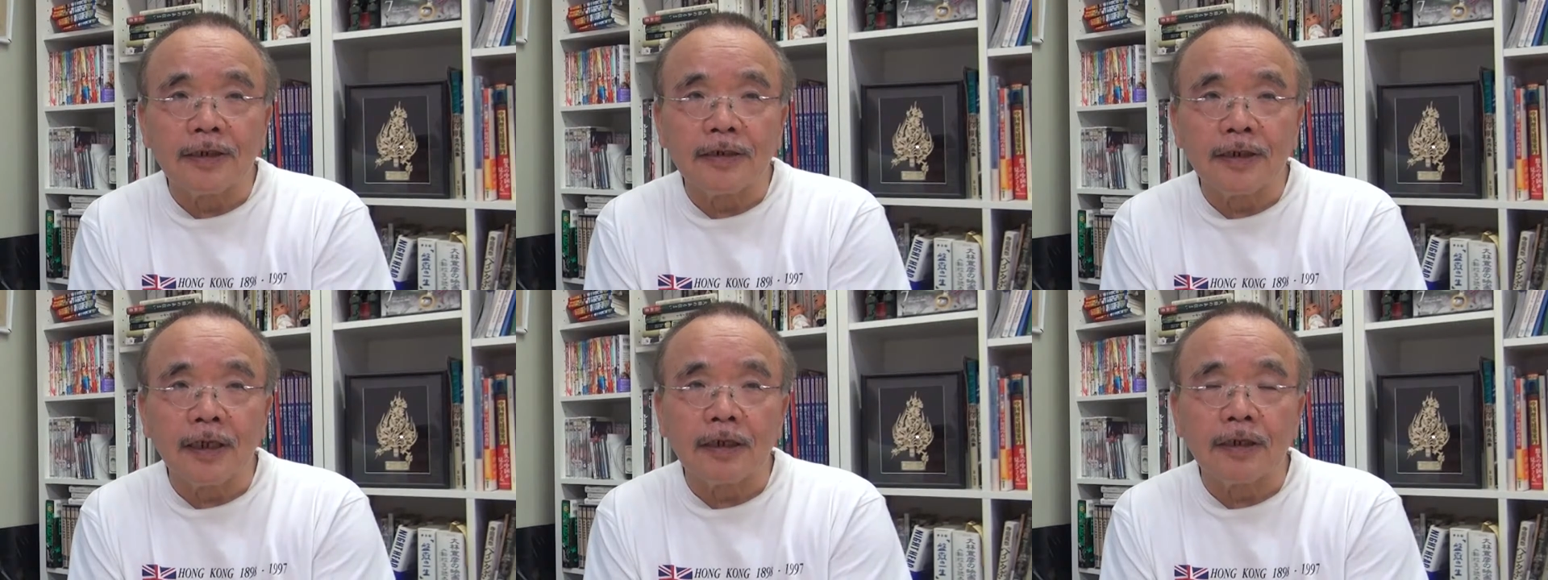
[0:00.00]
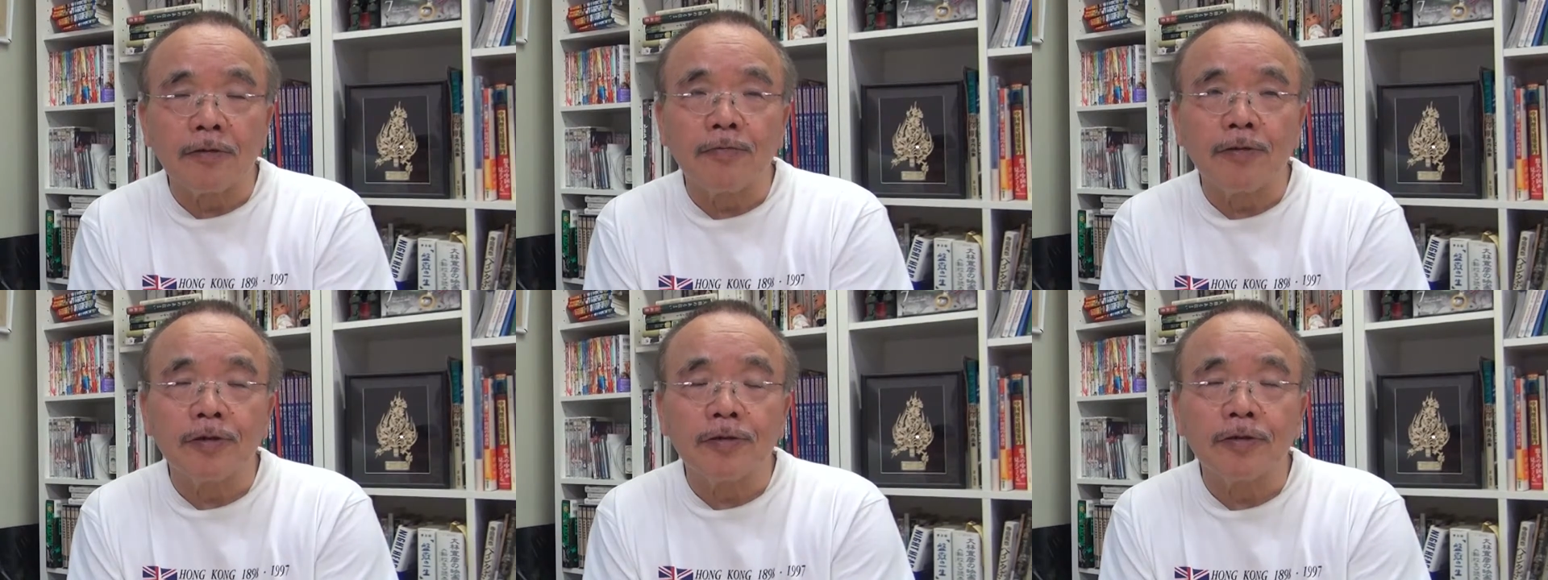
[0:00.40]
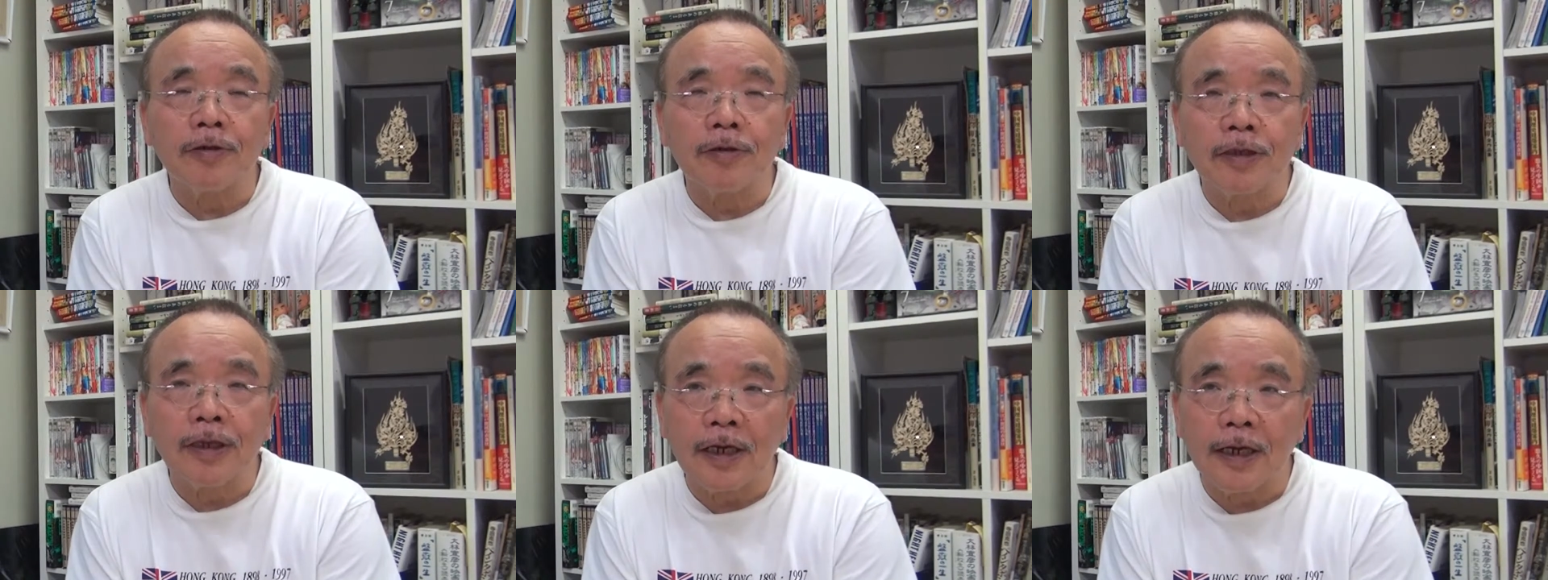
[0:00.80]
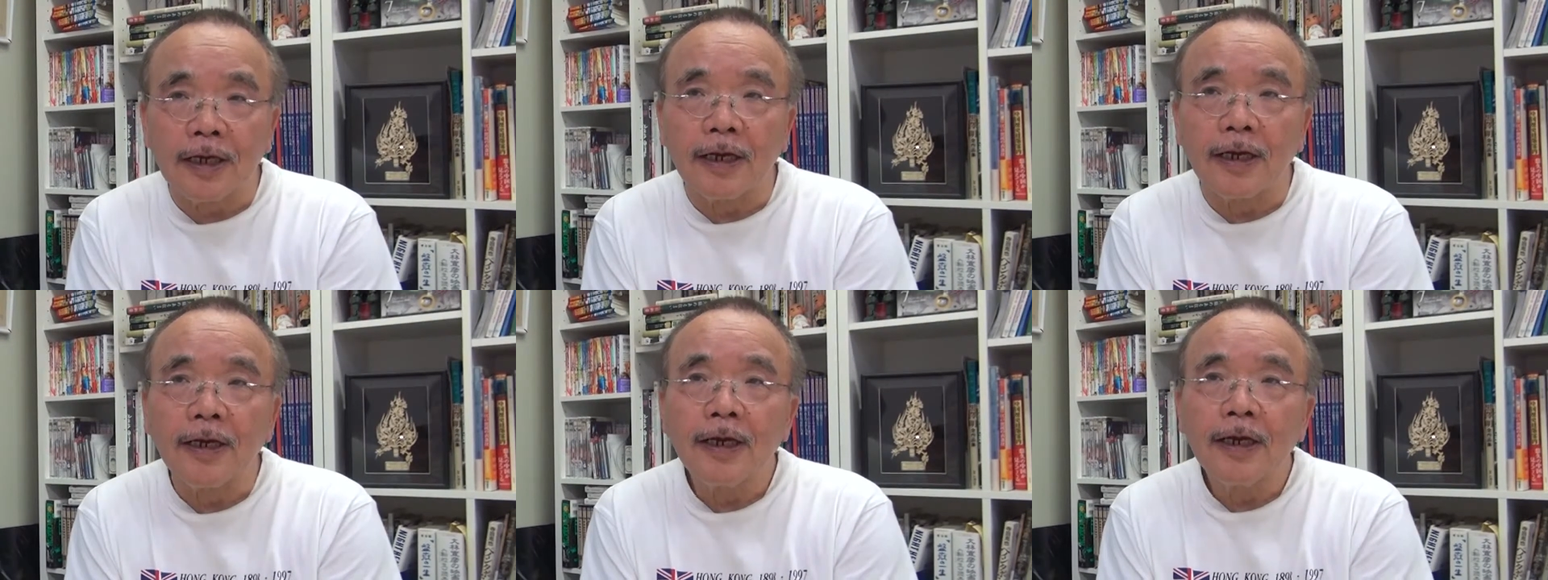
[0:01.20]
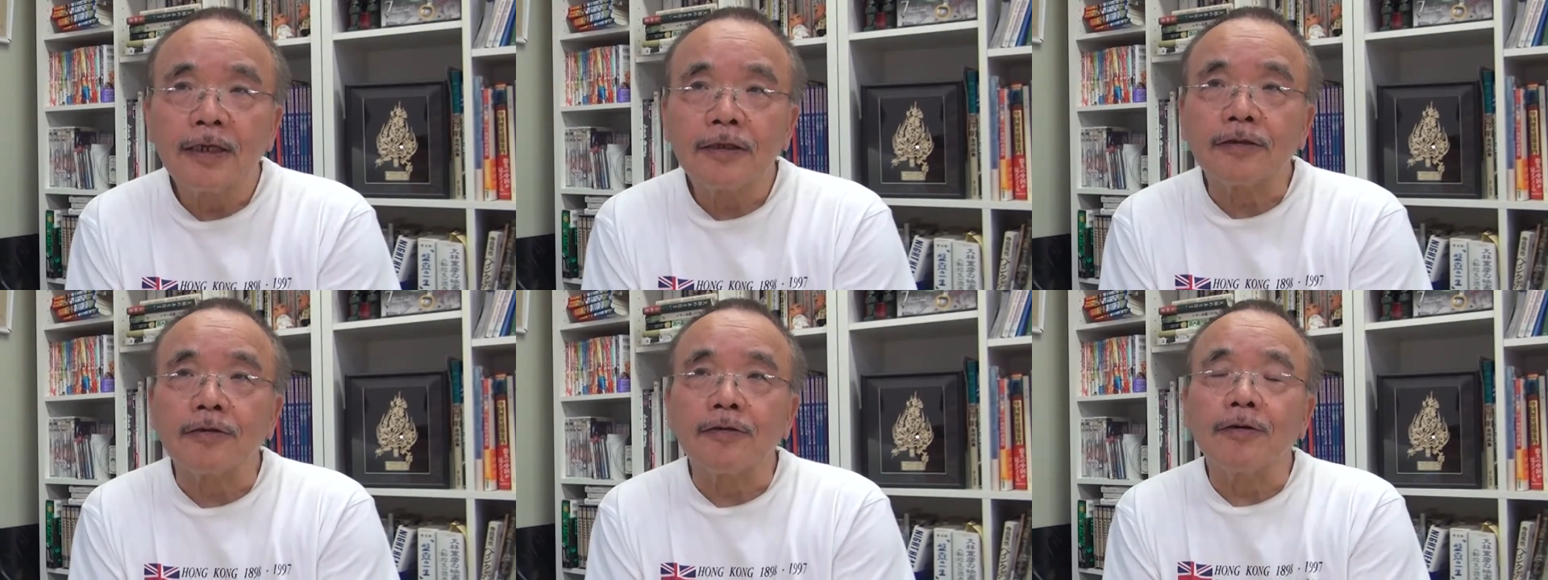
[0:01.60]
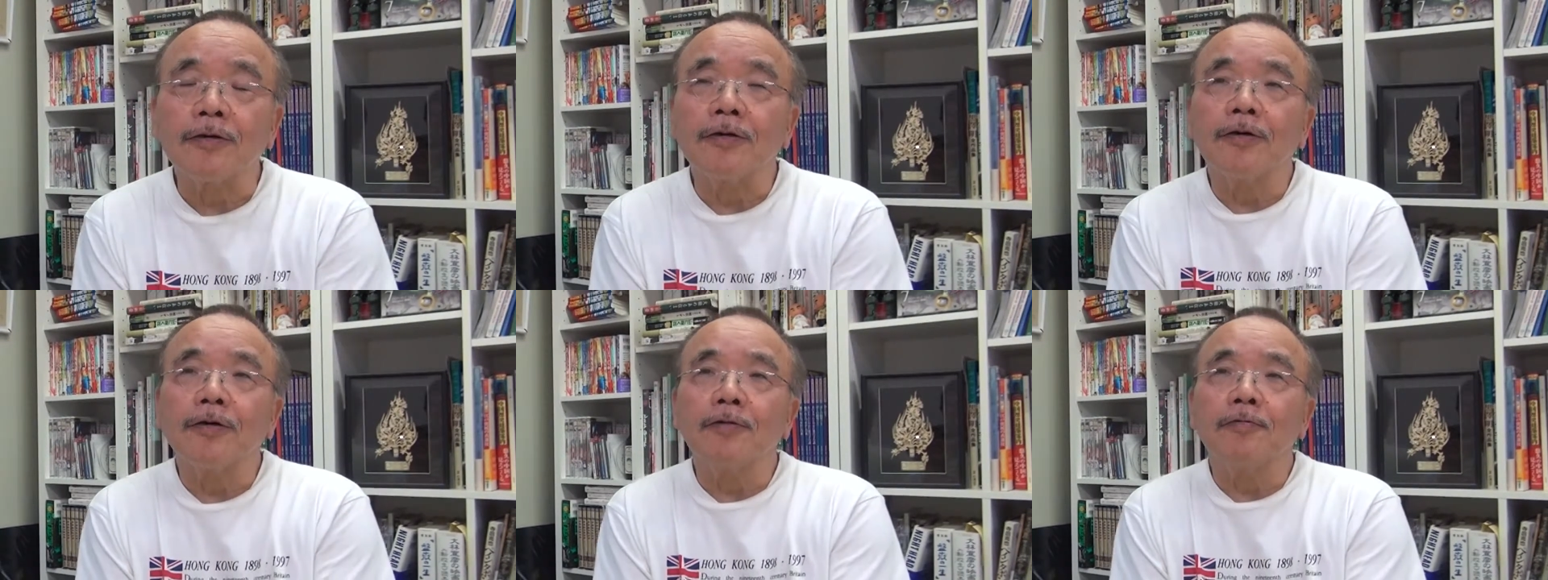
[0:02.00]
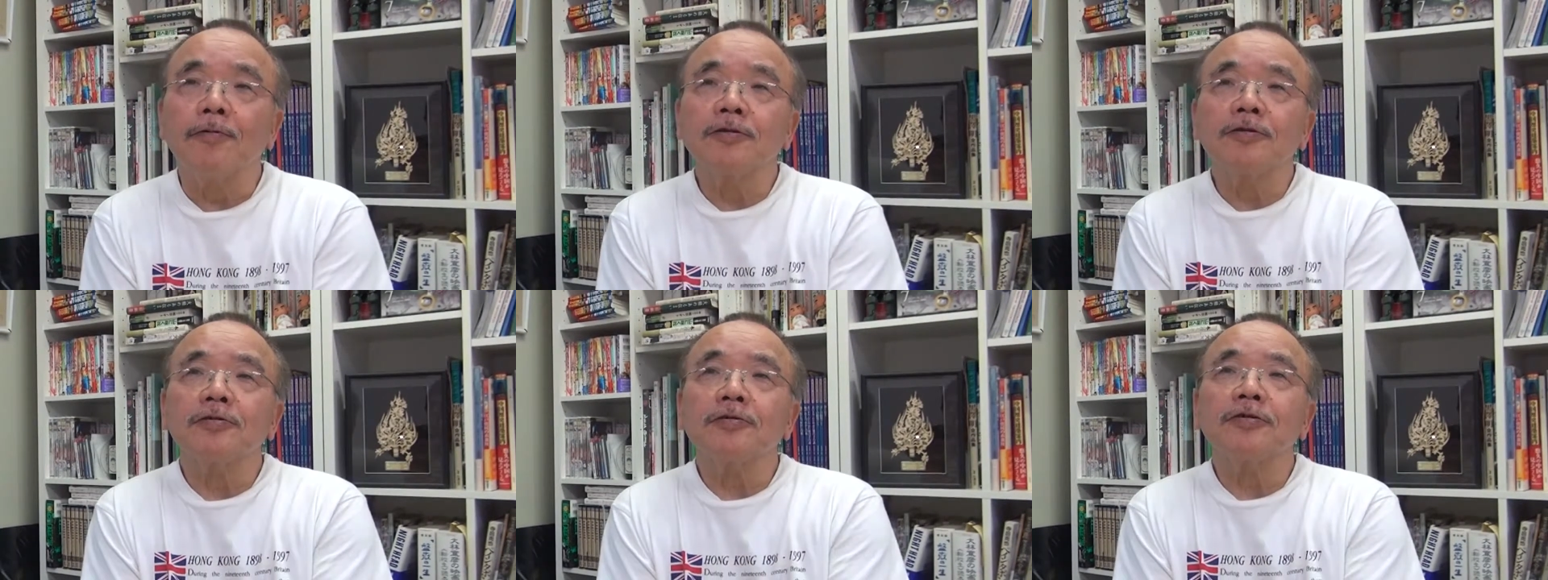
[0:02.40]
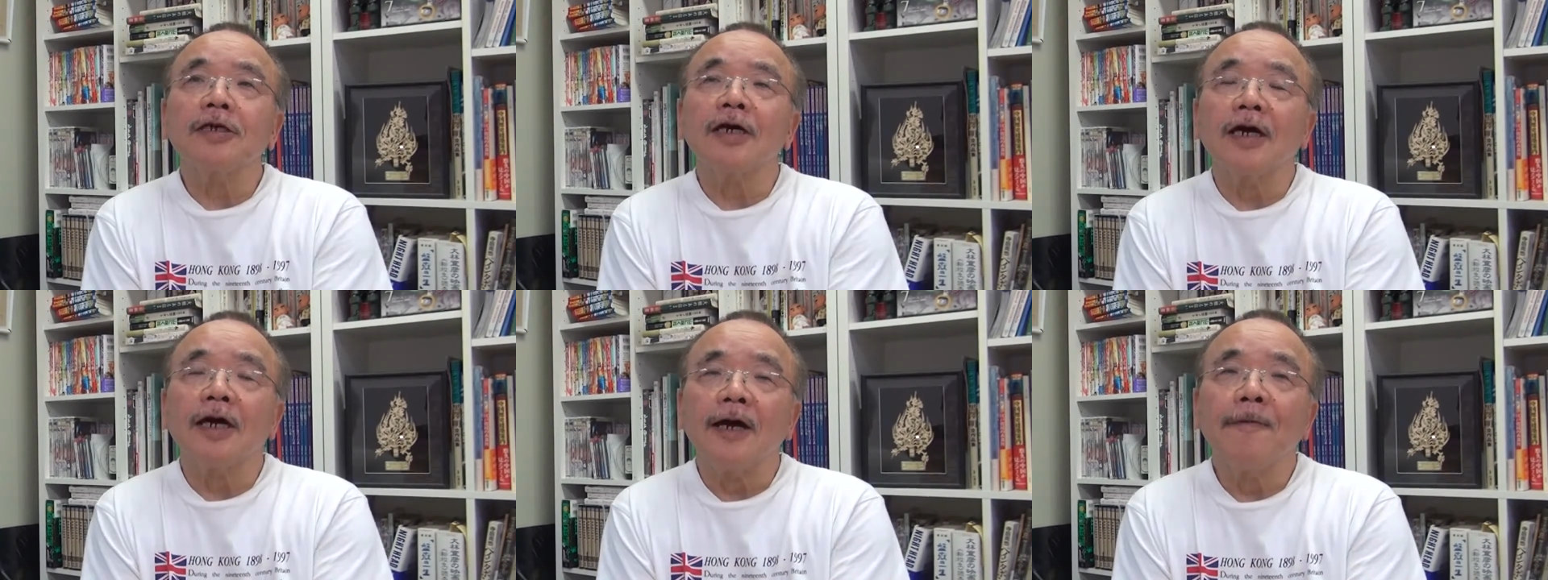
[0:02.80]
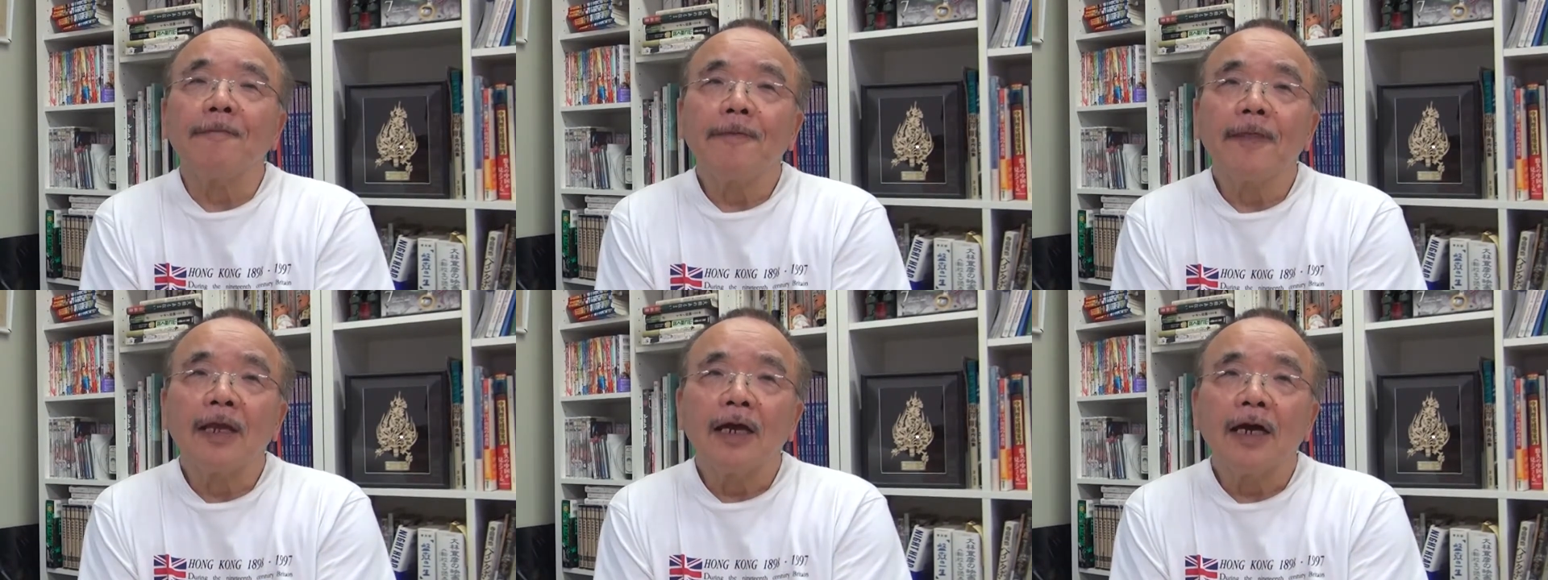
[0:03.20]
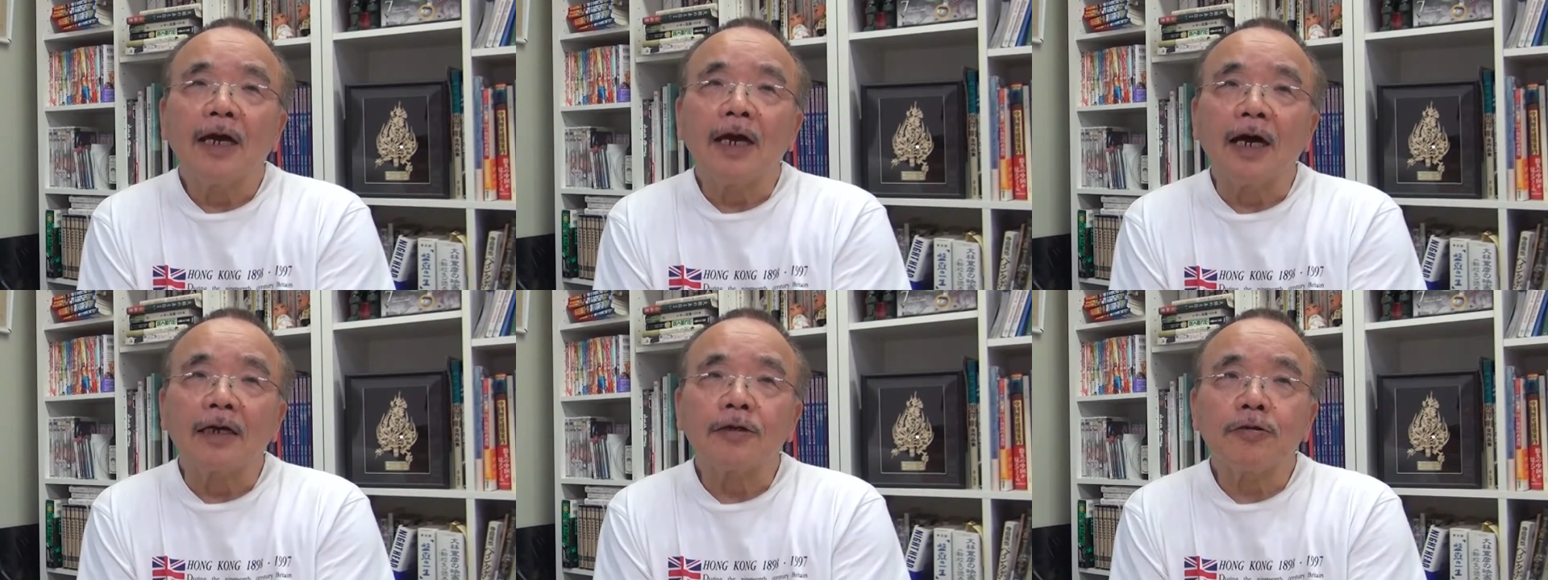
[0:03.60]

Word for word: is making a group that shares the same interests and the same sense of humor.